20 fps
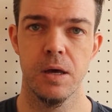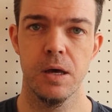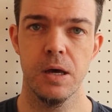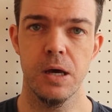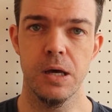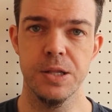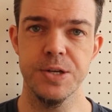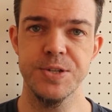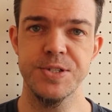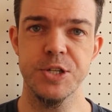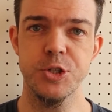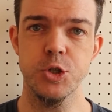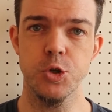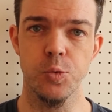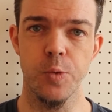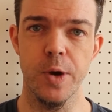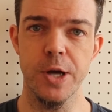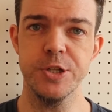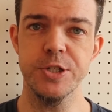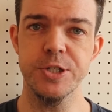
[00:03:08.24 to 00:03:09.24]
In this
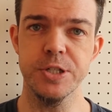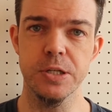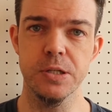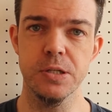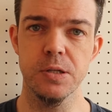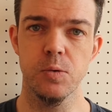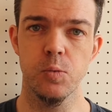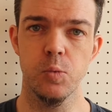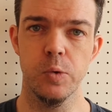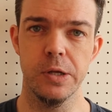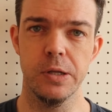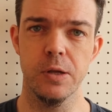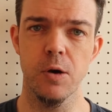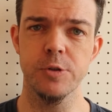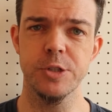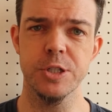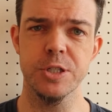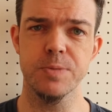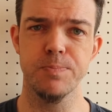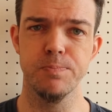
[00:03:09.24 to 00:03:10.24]
situation, we
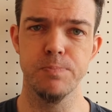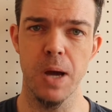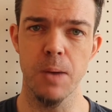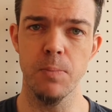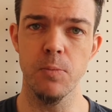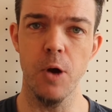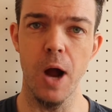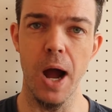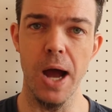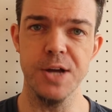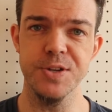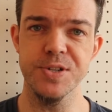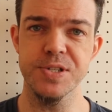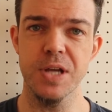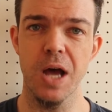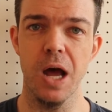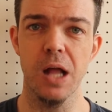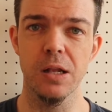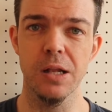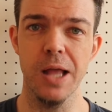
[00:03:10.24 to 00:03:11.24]
don't just
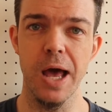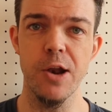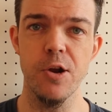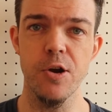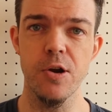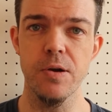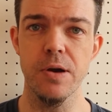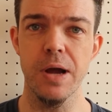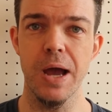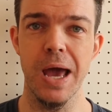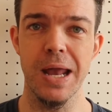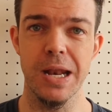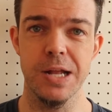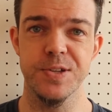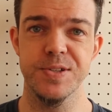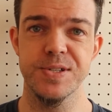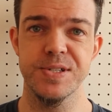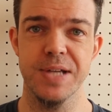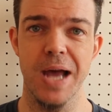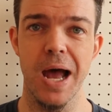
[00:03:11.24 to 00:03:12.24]
memorize a letter and
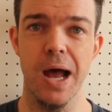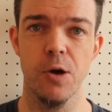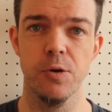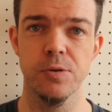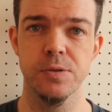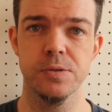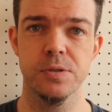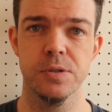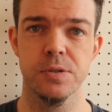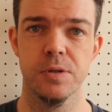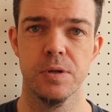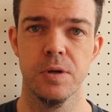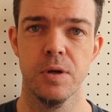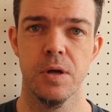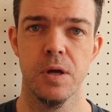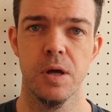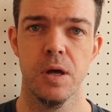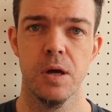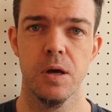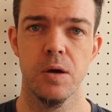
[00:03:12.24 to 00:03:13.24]
its sound.
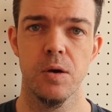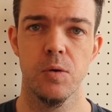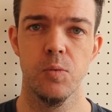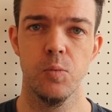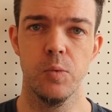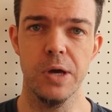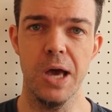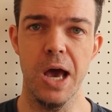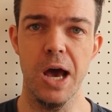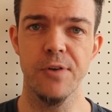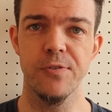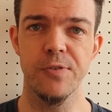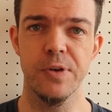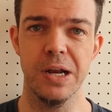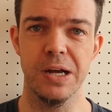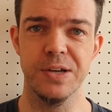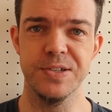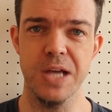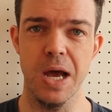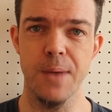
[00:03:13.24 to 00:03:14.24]
We have an
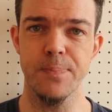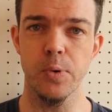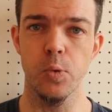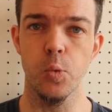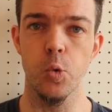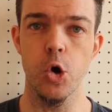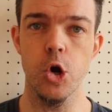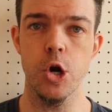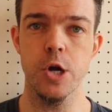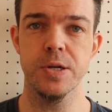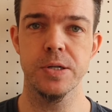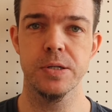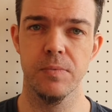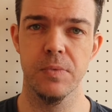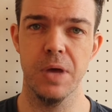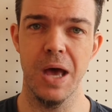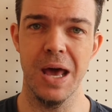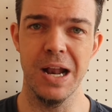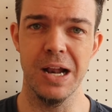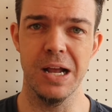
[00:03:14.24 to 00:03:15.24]
example word
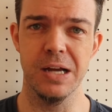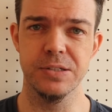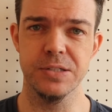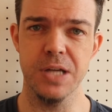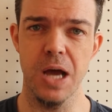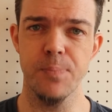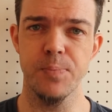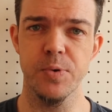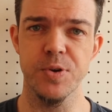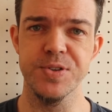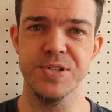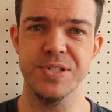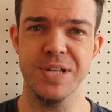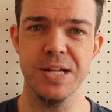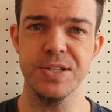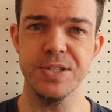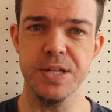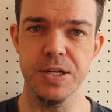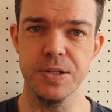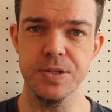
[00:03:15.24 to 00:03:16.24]
and an example
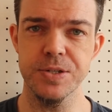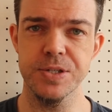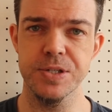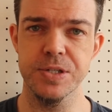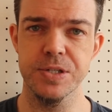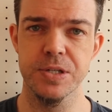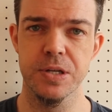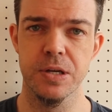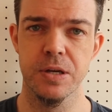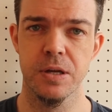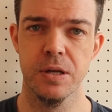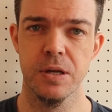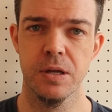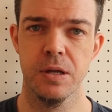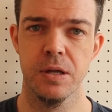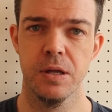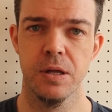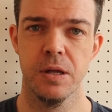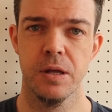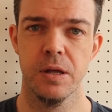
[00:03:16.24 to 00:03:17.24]
sentence
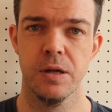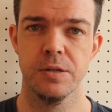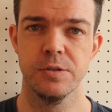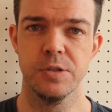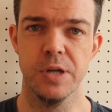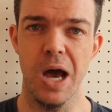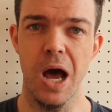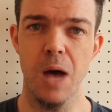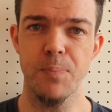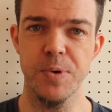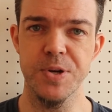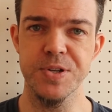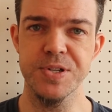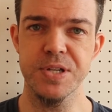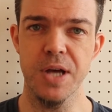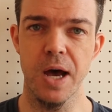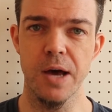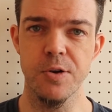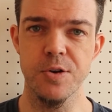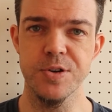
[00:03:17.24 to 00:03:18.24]
to help
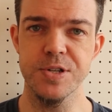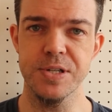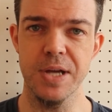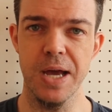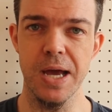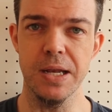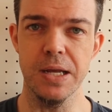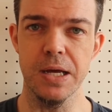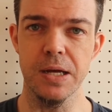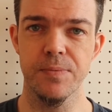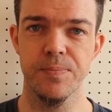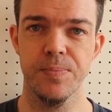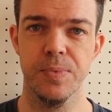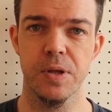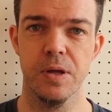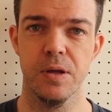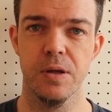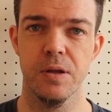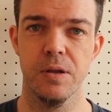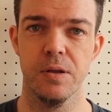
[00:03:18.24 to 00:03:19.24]
us understand it.
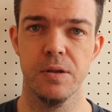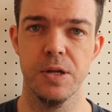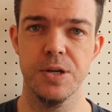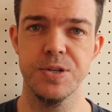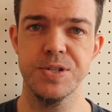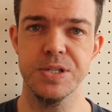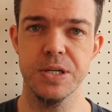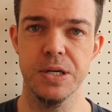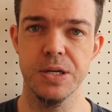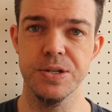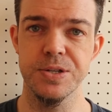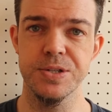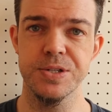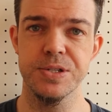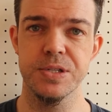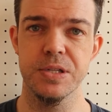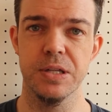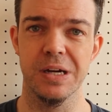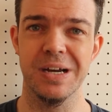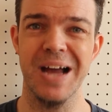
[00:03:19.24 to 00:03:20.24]
This
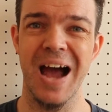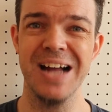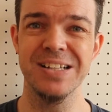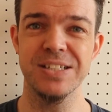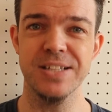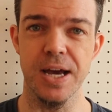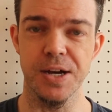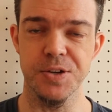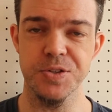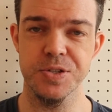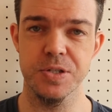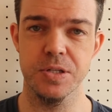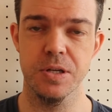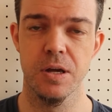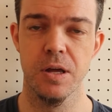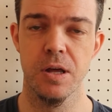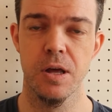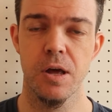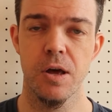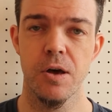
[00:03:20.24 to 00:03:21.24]
is the context
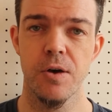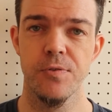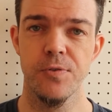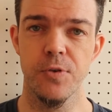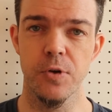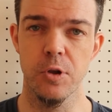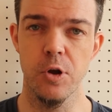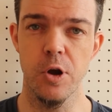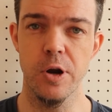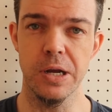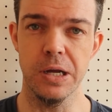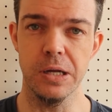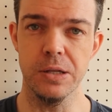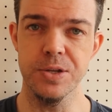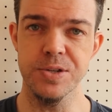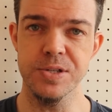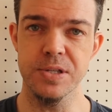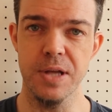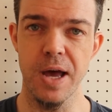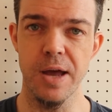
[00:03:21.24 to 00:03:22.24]
for learning
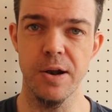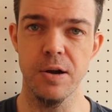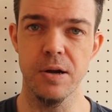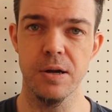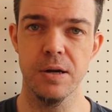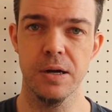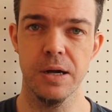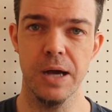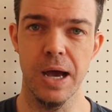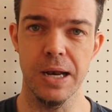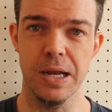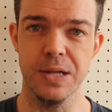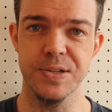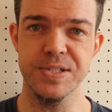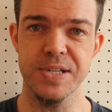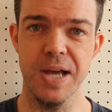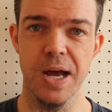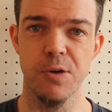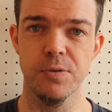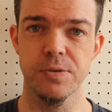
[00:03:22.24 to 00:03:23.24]
this letter and its
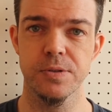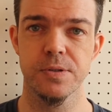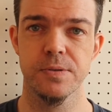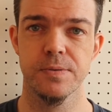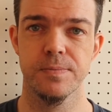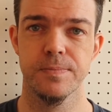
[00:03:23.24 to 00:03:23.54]
sound.